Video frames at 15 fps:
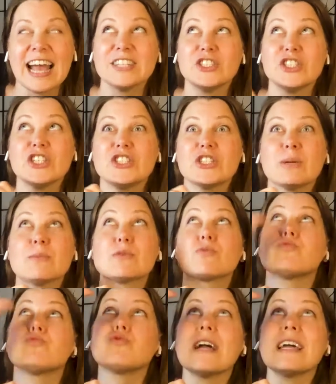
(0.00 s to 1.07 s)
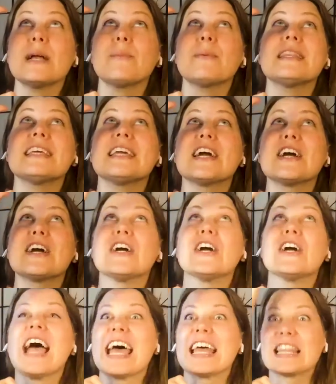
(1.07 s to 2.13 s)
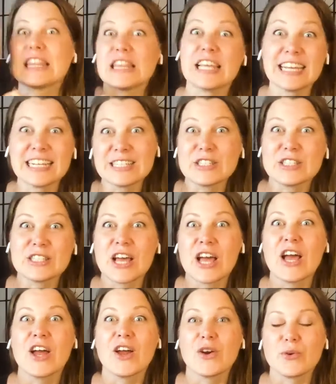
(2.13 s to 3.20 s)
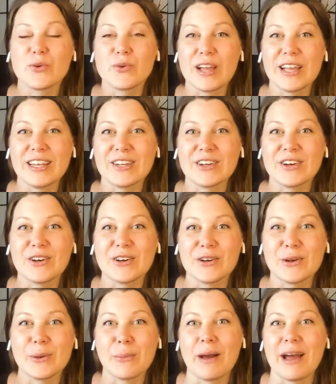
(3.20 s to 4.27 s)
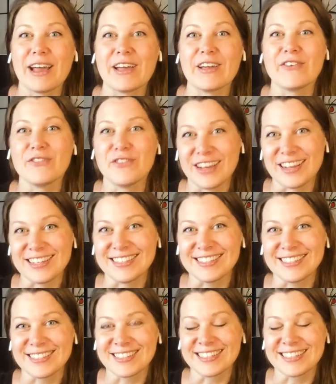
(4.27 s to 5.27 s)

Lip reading: and she jumps right up in the air and lands right on my face.